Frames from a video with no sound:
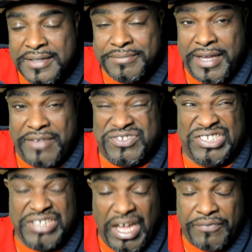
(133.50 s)

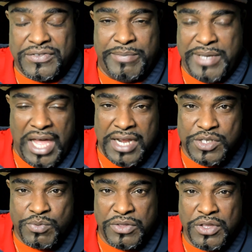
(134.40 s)
stuff, to be honest
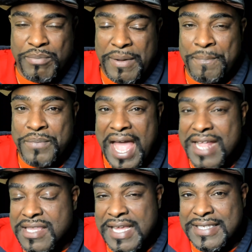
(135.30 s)
with you. But at
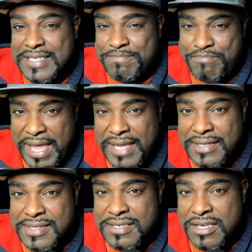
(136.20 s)
its
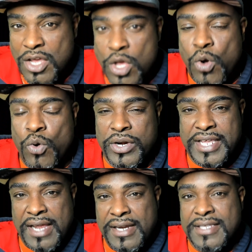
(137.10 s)
base,
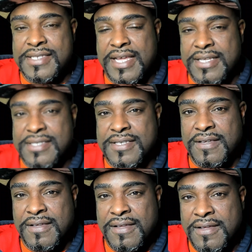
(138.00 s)
organic says
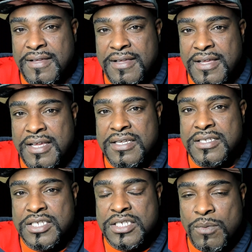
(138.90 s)

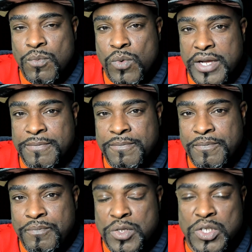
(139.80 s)
someone
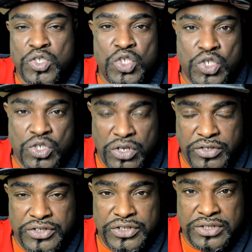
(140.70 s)

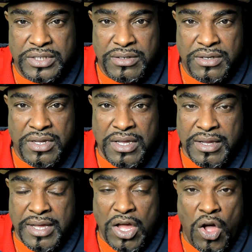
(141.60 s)
searched
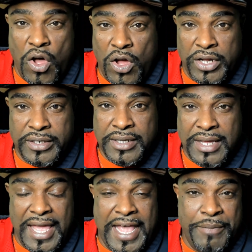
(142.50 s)
on
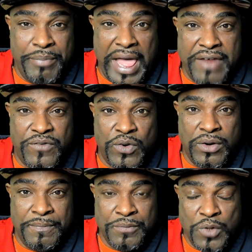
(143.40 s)
a platform
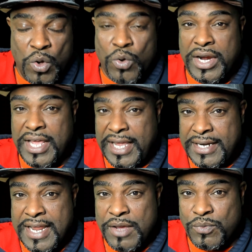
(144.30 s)
or a
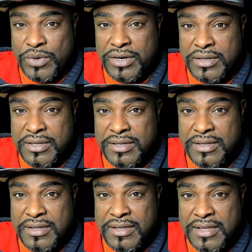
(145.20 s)
network
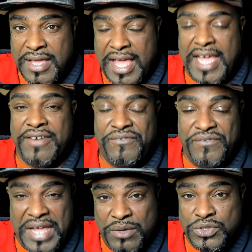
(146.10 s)
and
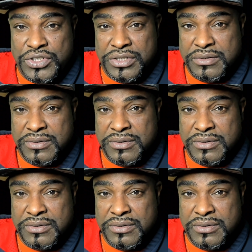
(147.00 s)
found you